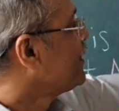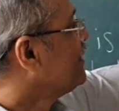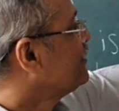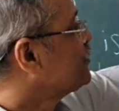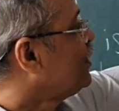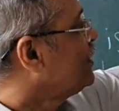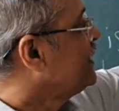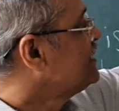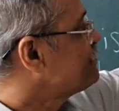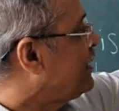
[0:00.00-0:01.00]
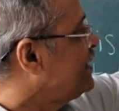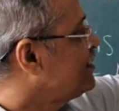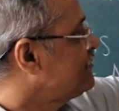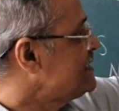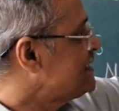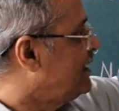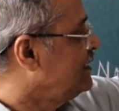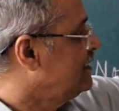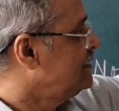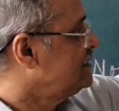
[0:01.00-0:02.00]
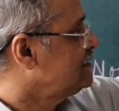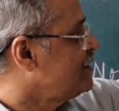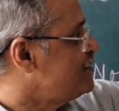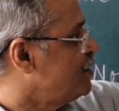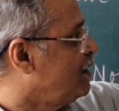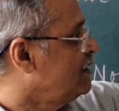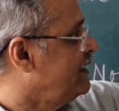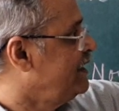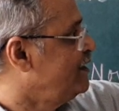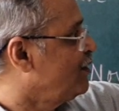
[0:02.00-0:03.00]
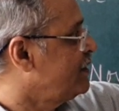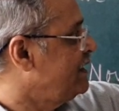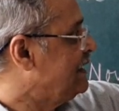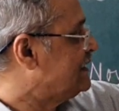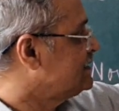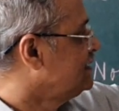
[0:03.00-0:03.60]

So, in spite of his hunger, John did not eat.